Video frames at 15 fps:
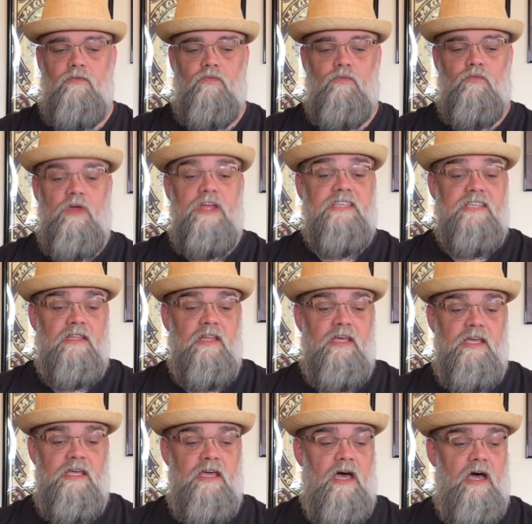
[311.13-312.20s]

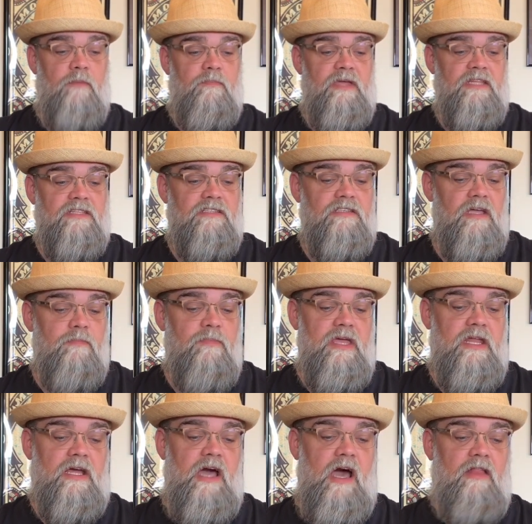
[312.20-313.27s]
Recently, me
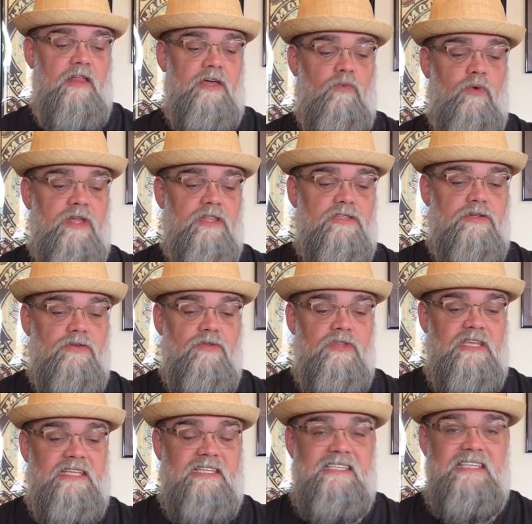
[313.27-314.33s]
and a colleague went to the
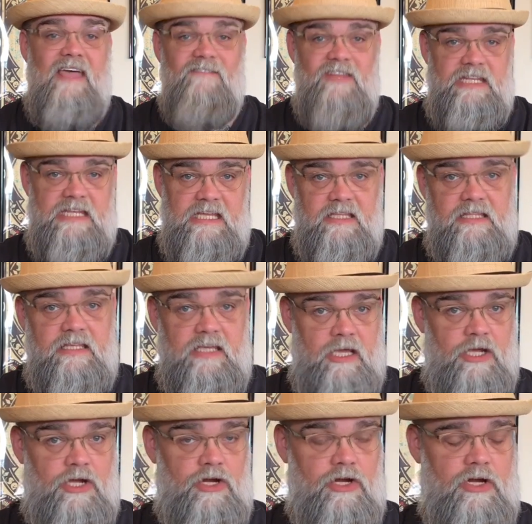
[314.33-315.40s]
70th
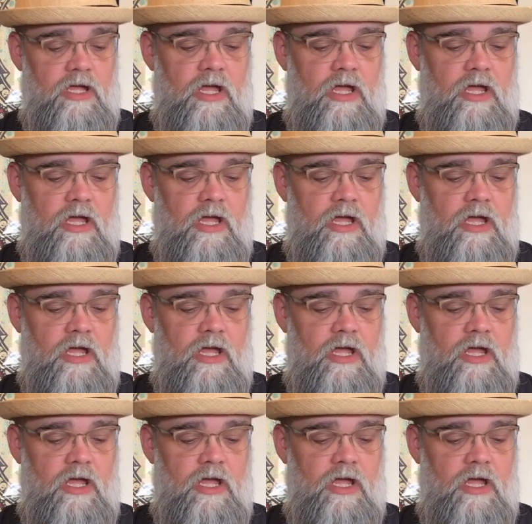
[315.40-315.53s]
year